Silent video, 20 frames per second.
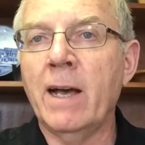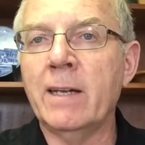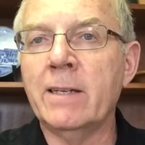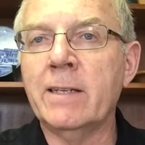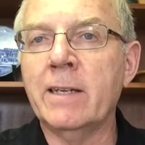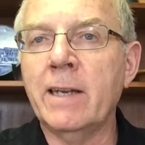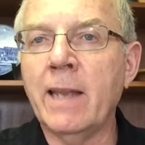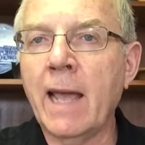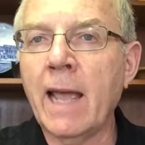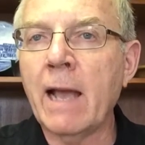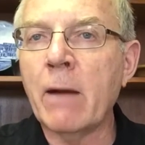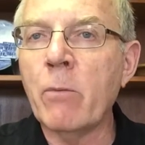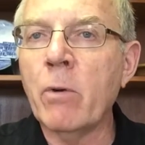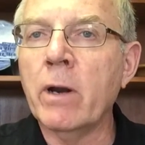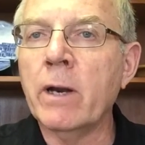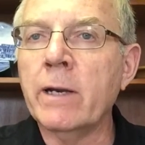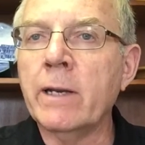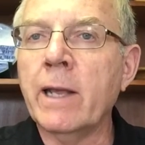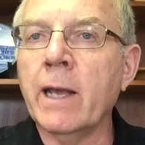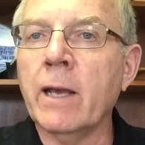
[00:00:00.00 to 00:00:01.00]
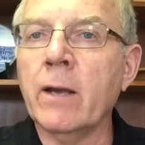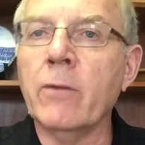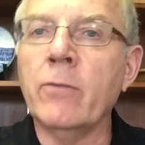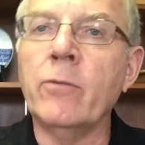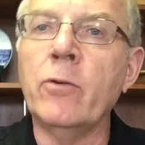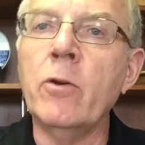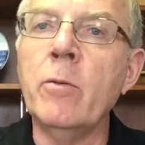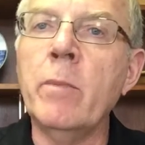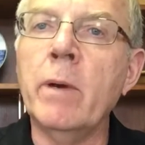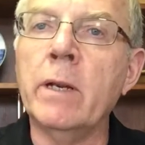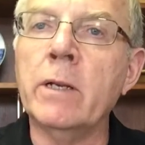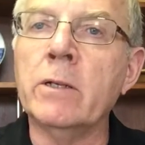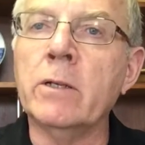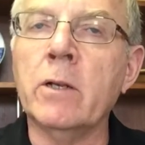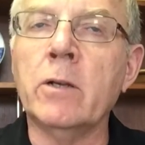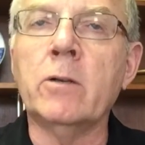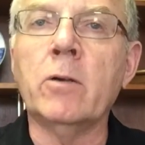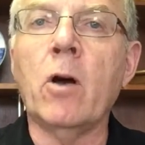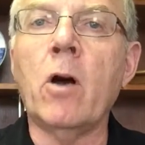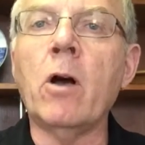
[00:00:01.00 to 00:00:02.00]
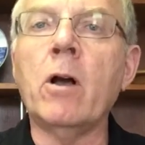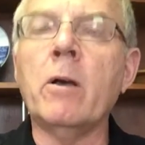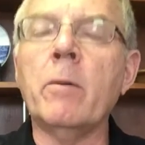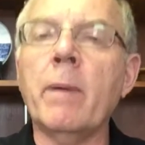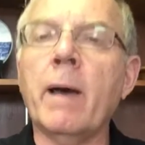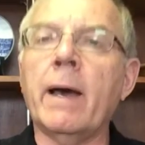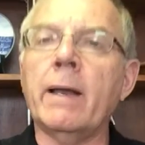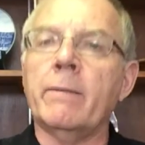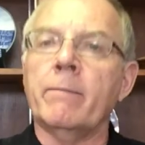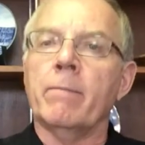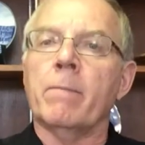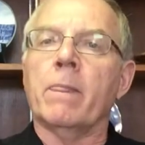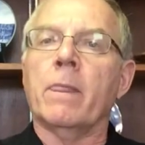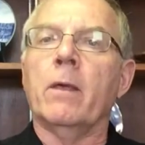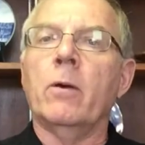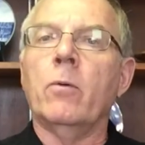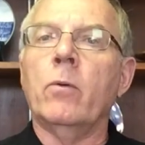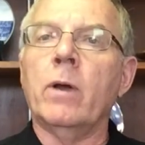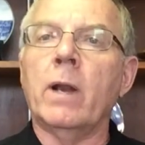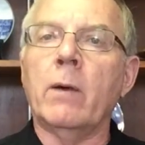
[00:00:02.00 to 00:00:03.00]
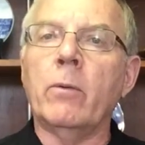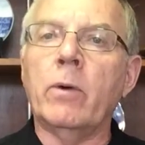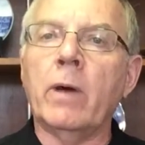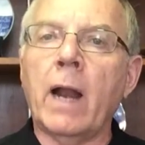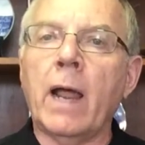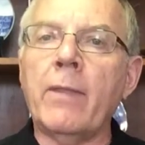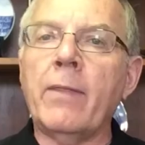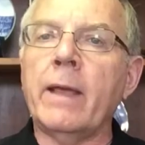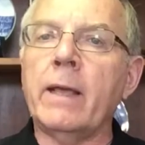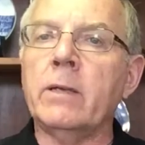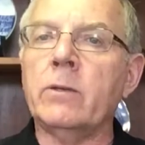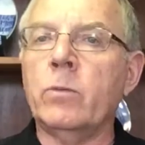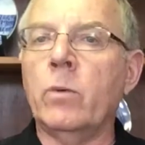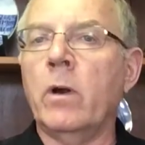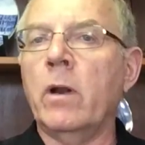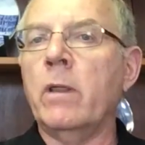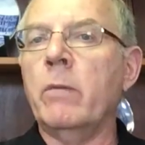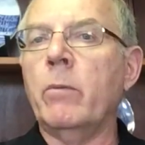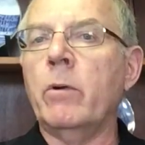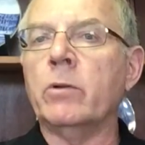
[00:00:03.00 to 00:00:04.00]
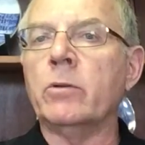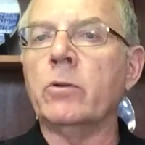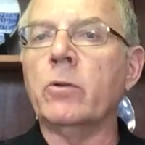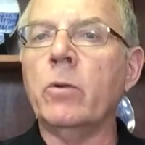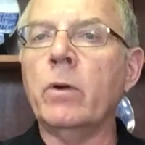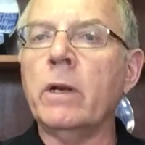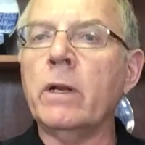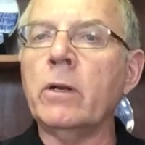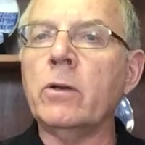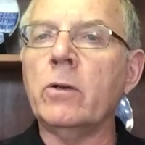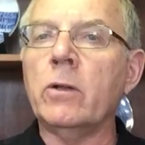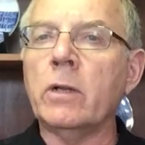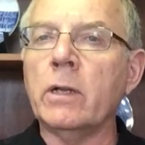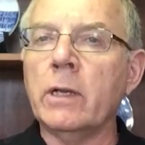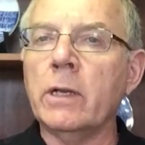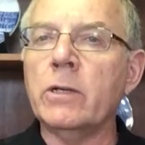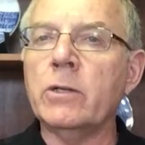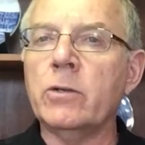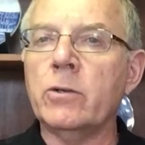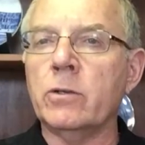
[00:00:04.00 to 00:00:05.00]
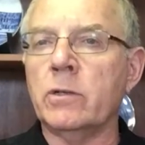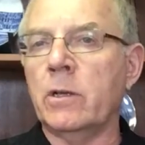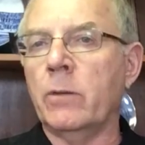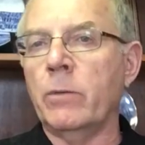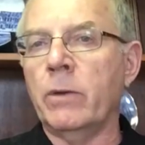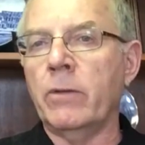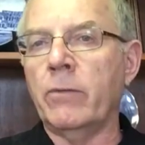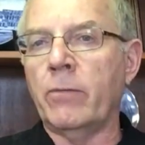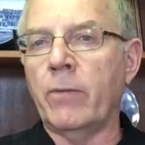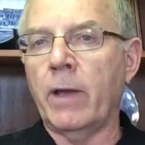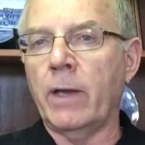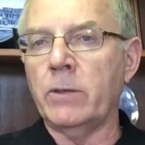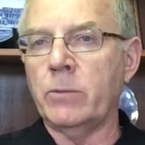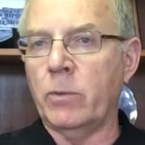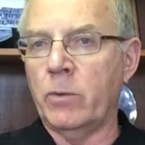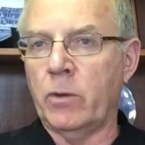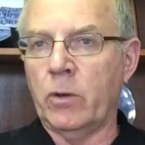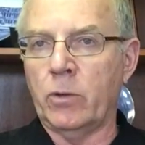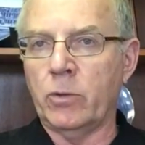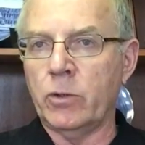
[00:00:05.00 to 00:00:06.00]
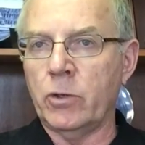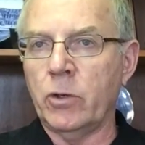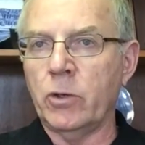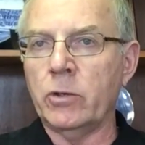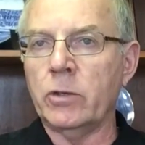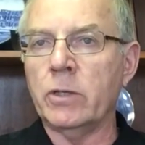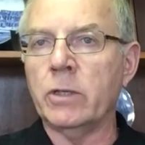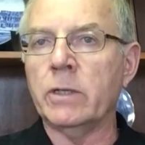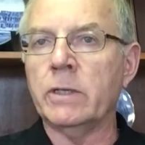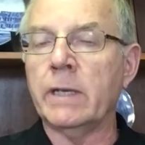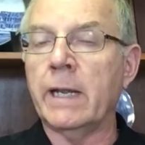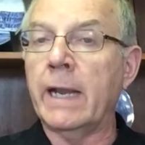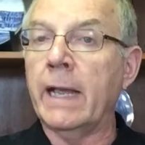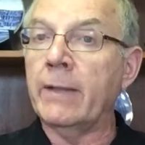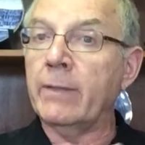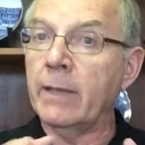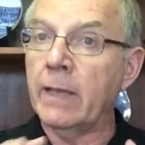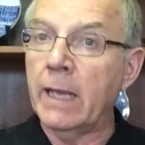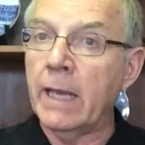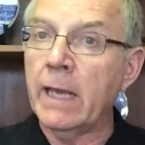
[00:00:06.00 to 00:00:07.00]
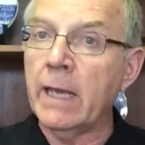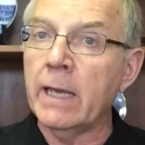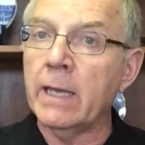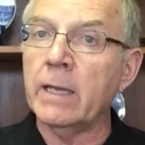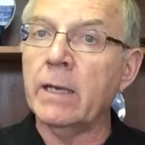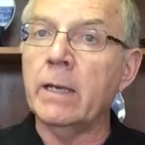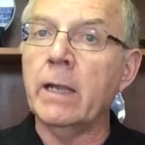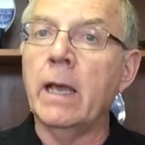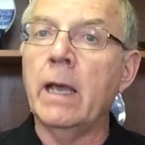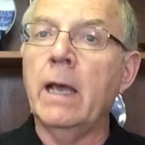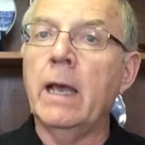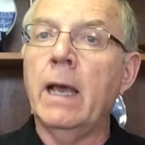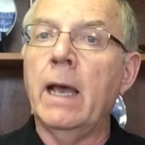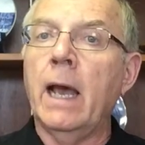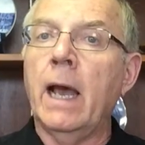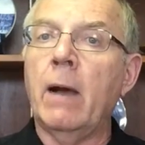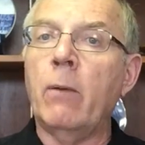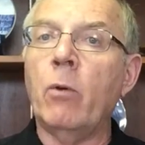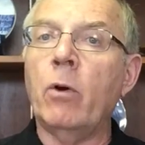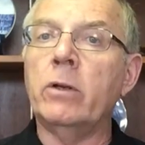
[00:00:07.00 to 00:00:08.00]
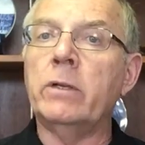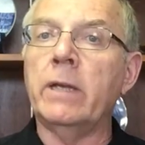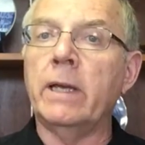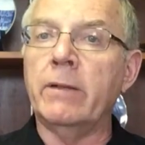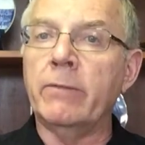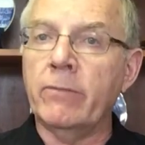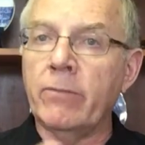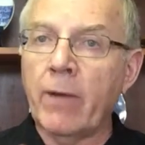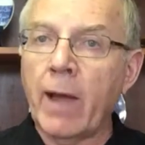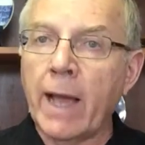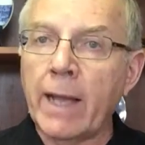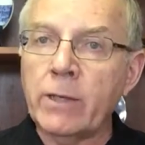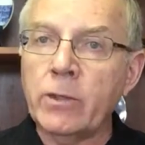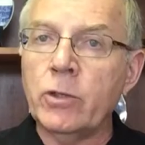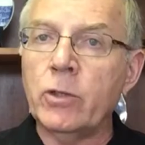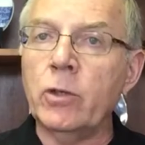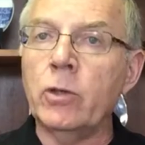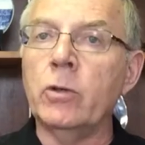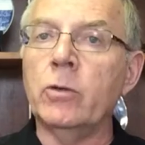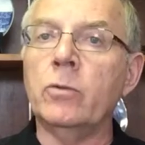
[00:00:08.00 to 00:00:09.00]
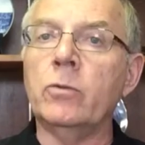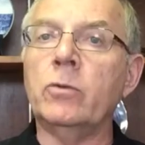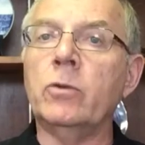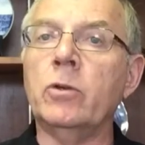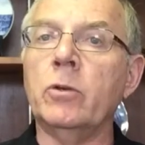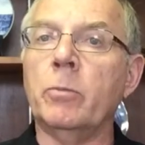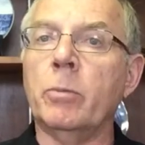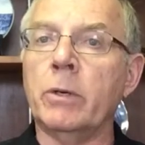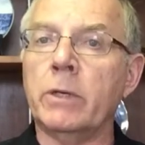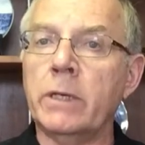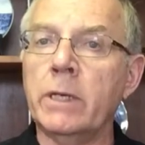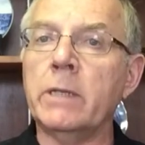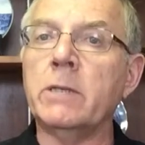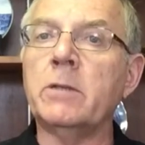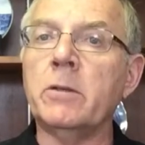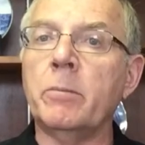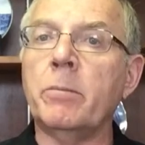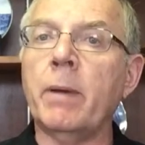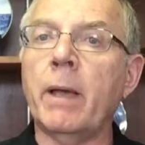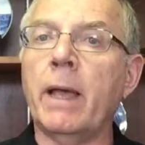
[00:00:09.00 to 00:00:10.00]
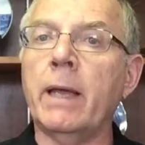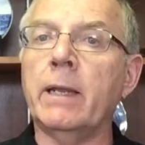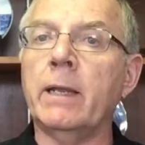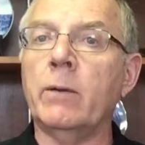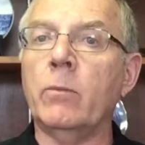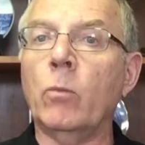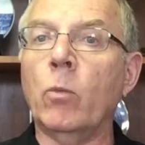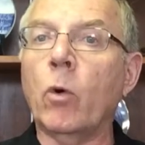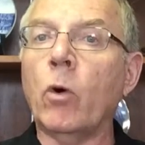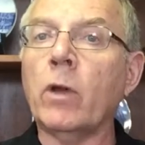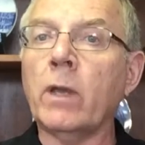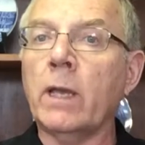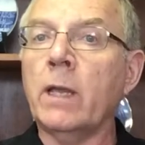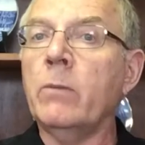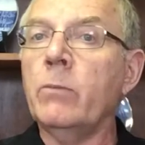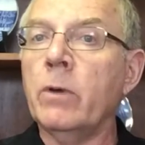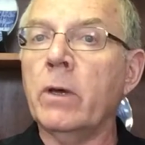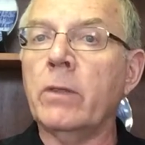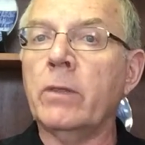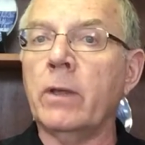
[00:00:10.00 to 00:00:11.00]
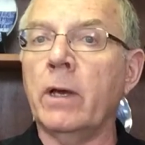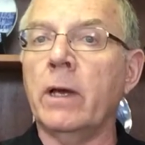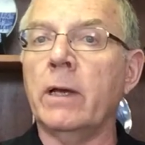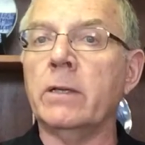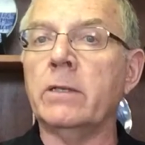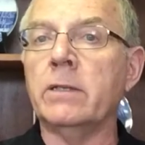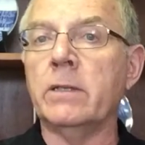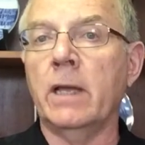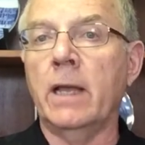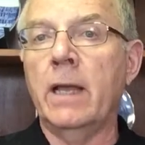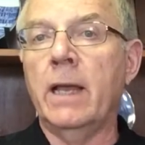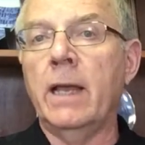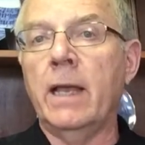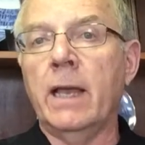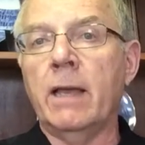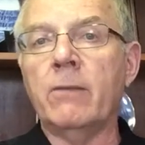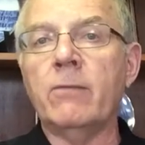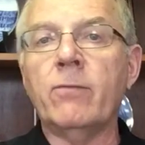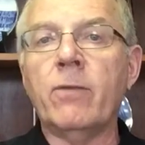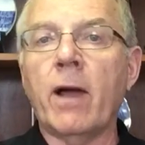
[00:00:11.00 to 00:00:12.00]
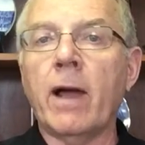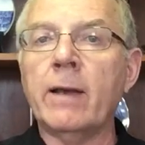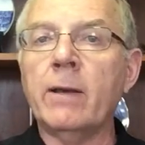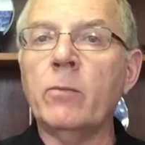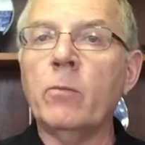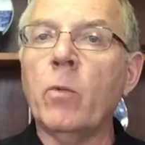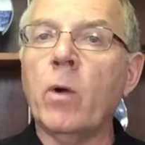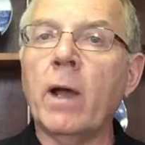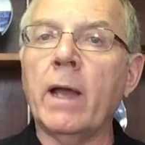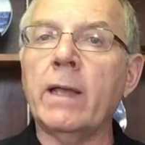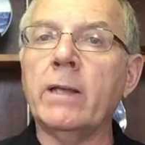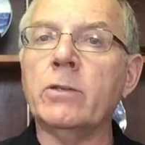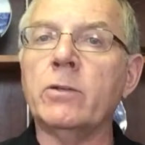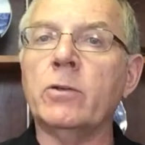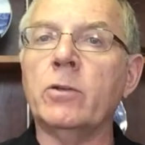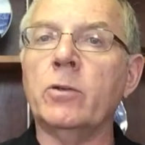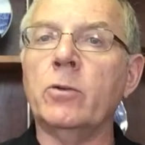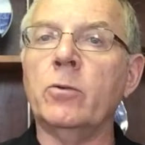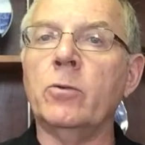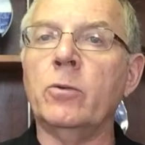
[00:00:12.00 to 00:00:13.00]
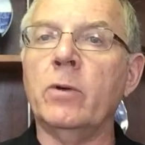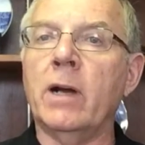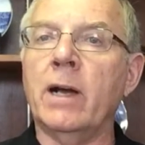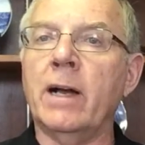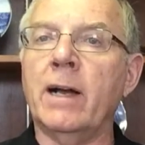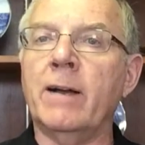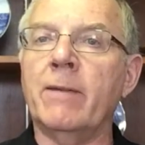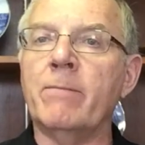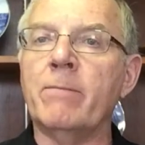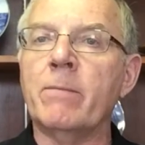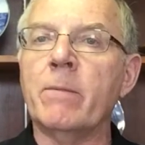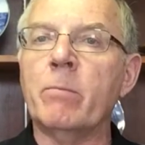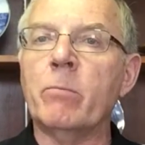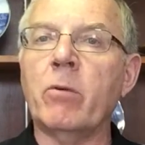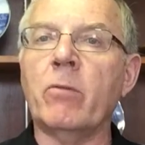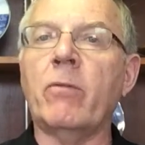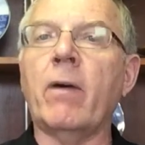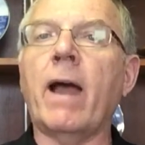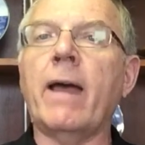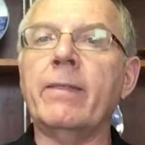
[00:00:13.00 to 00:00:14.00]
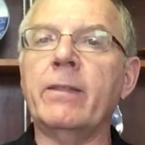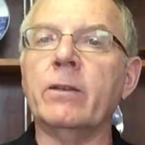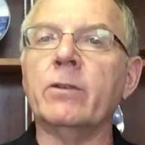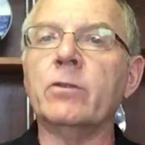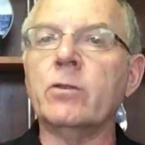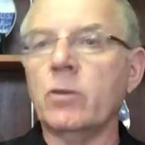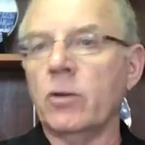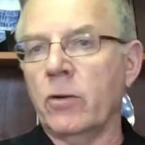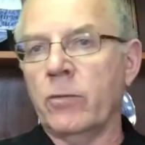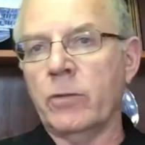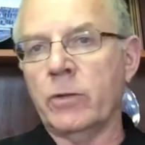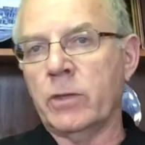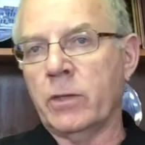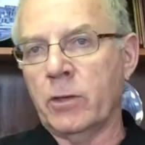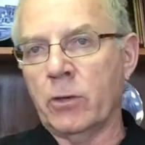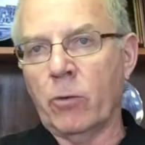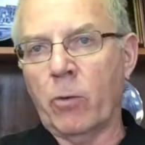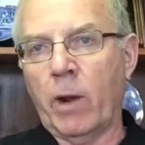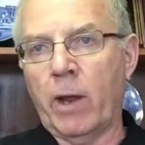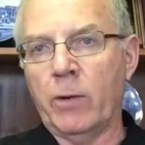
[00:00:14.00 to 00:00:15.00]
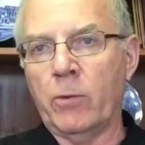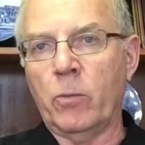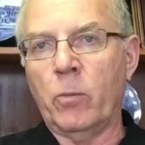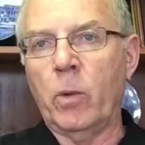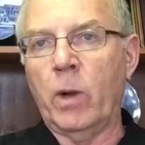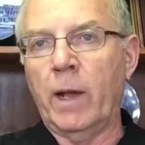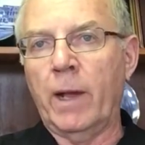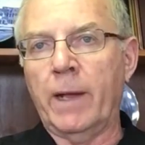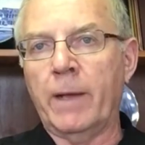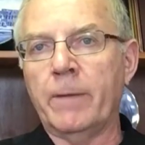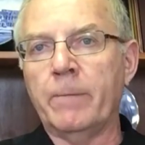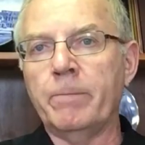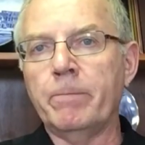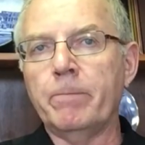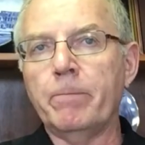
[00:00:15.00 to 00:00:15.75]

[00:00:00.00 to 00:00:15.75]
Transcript: Today I want to take a few minutes to talk about what I think is one of the most critical issues that we face with our churches. And at the end, I want to invite you to participate in working with us in finding ways to provide this service in a greater way.